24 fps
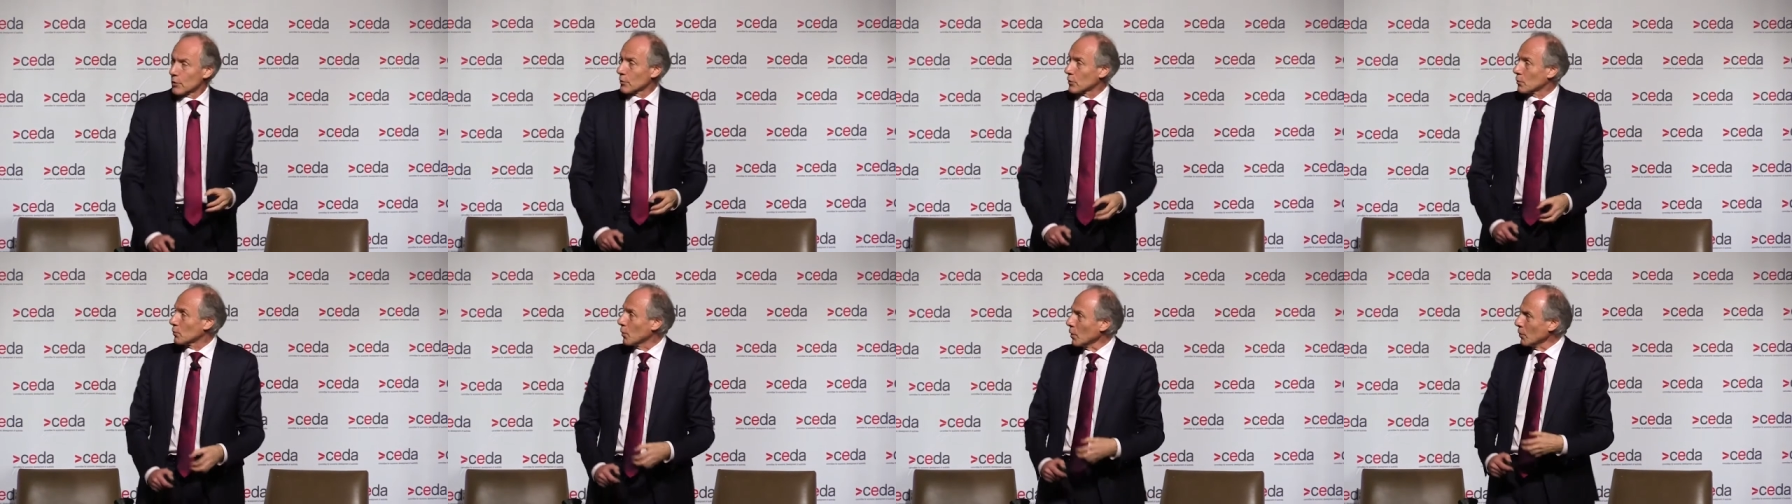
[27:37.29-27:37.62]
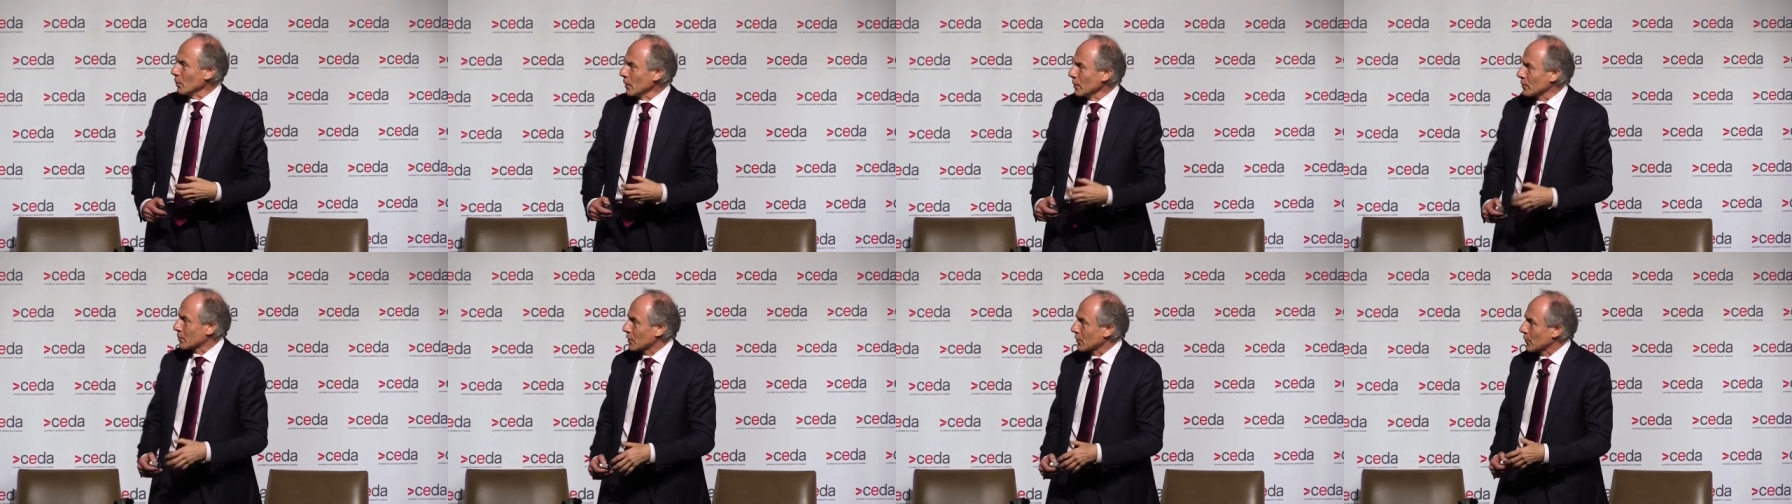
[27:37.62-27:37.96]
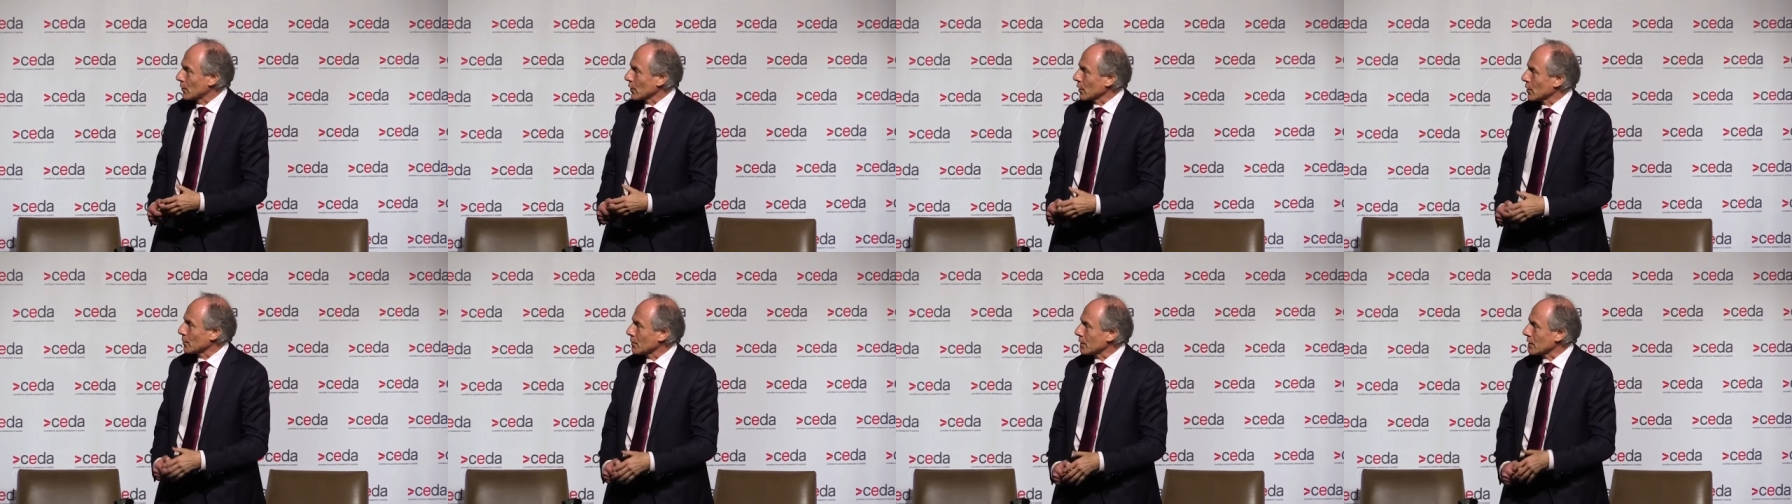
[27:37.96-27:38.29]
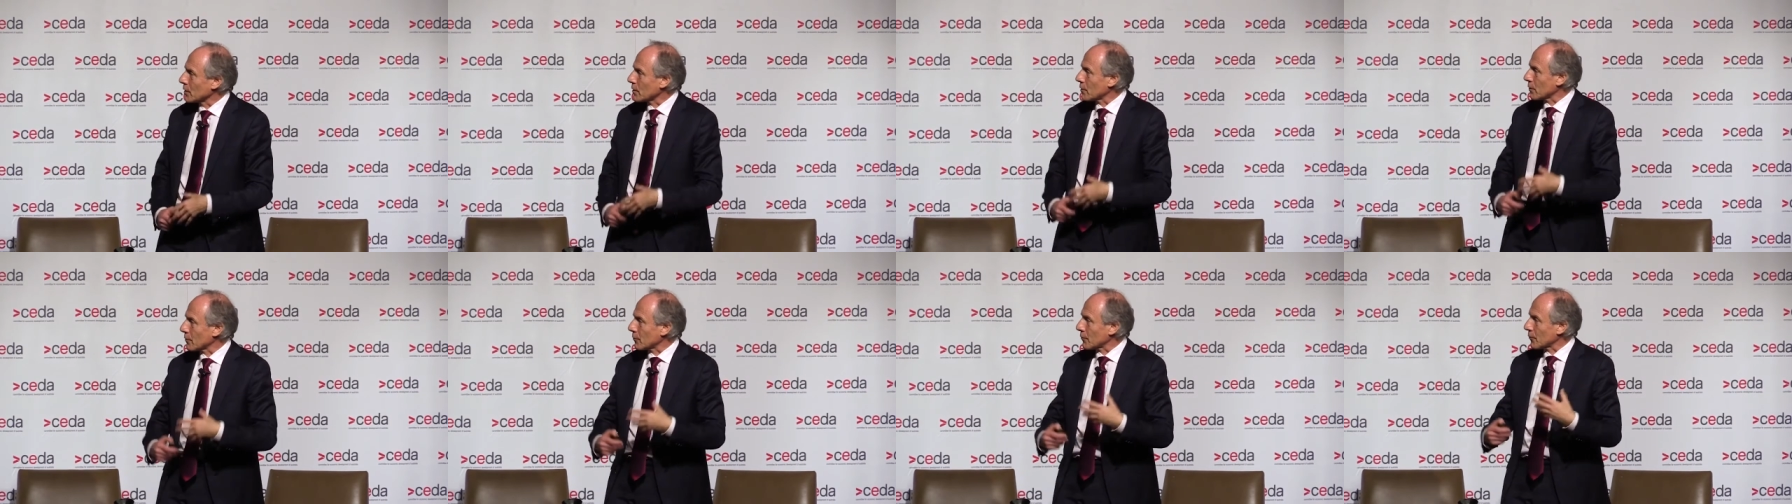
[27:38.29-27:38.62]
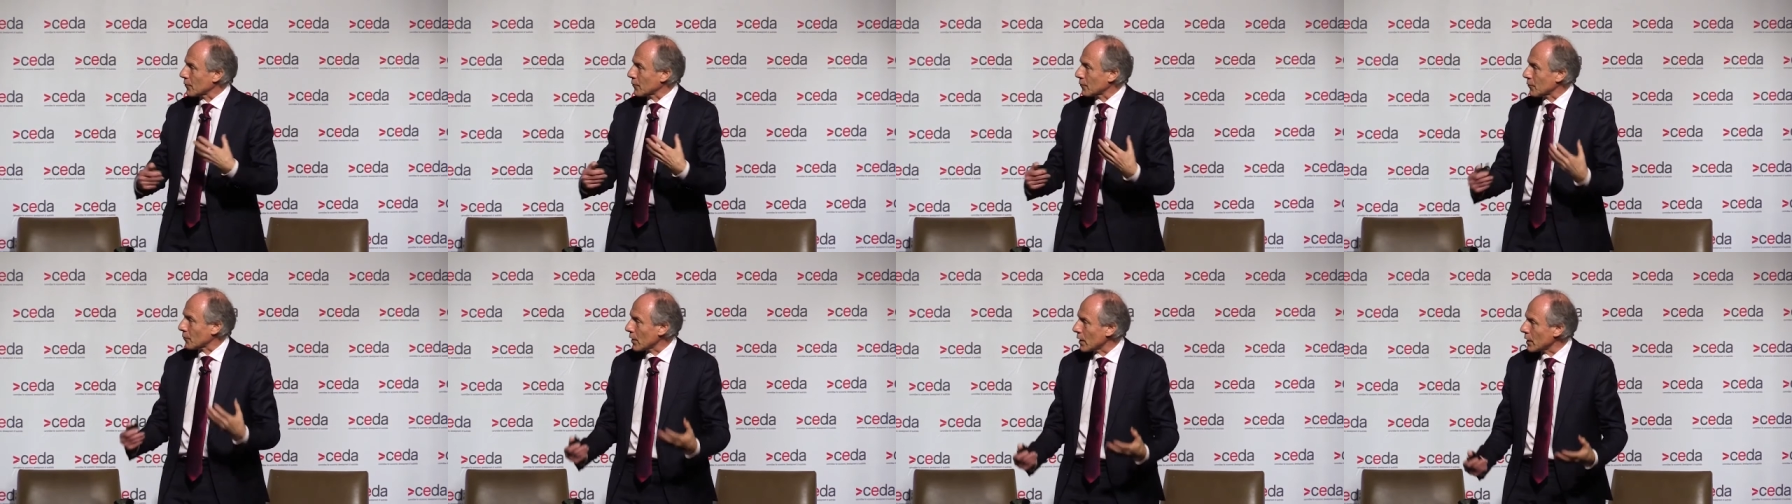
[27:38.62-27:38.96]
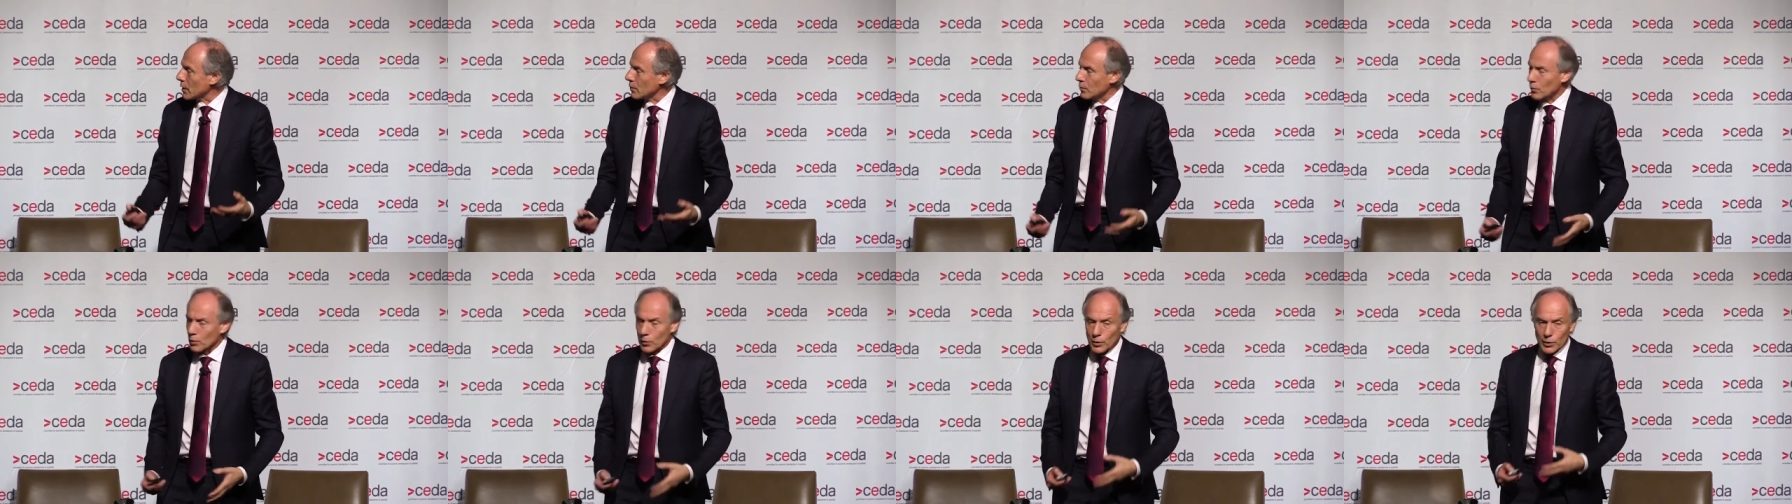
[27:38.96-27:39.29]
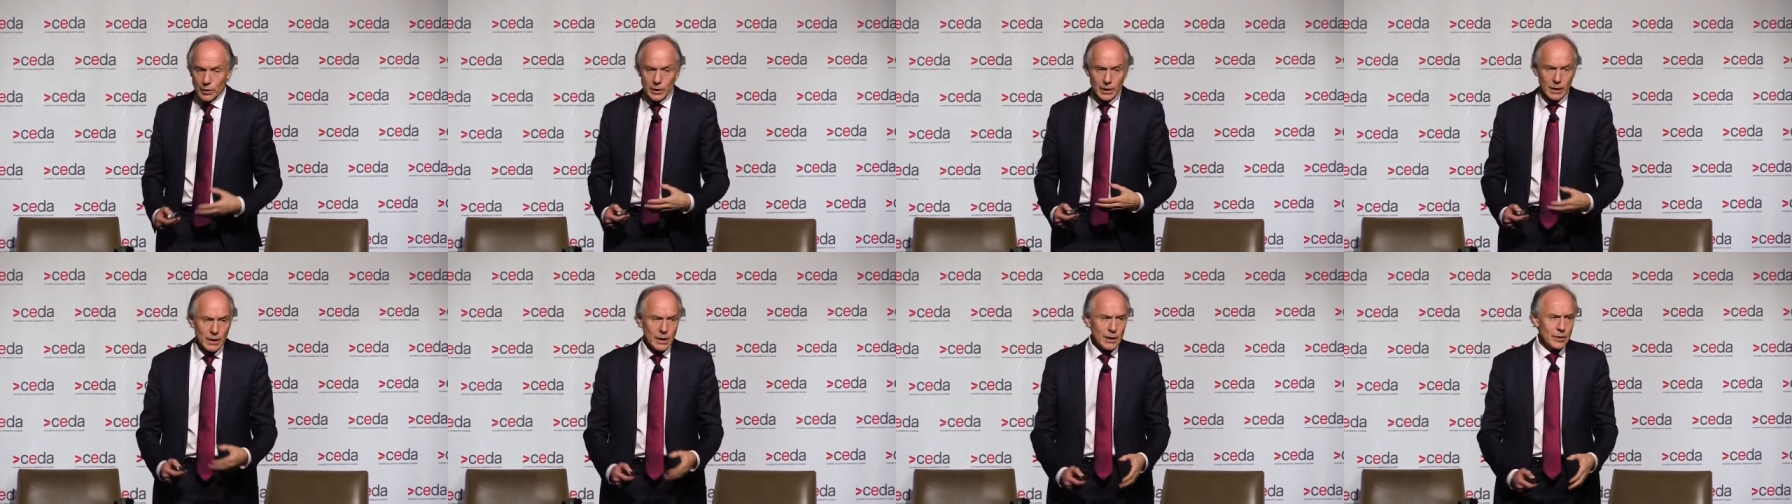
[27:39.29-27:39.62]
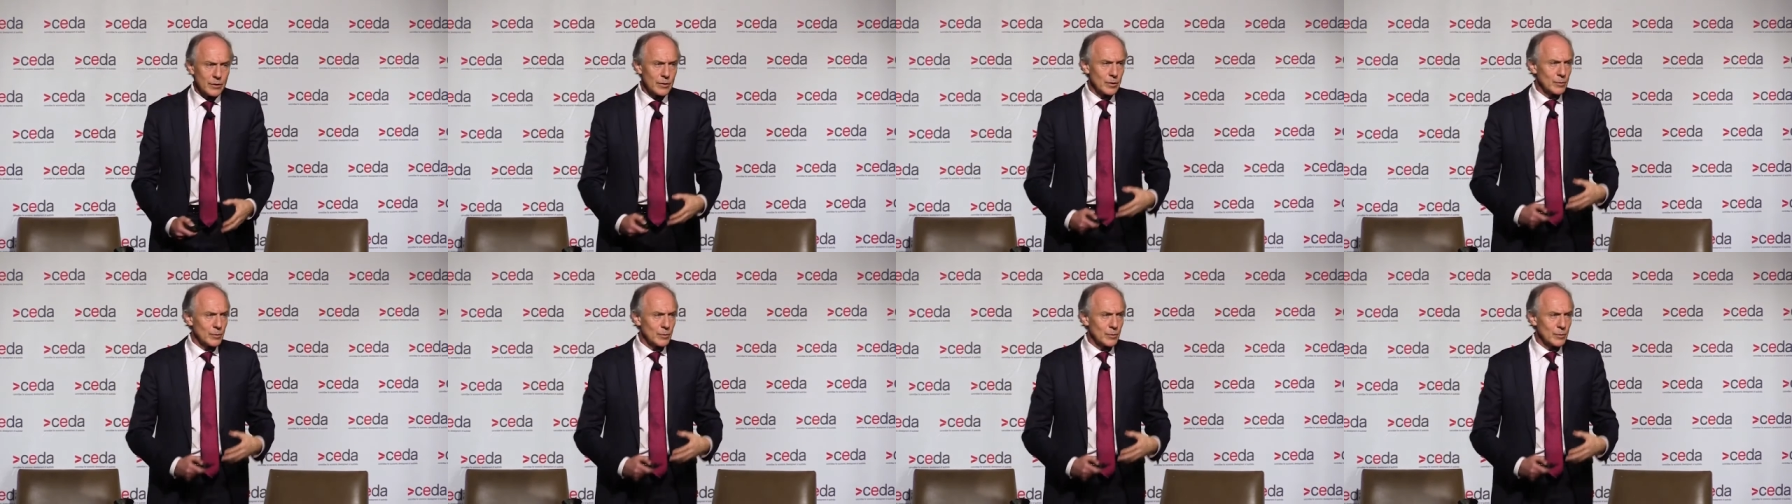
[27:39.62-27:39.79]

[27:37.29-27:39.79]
So what we're developing is a framework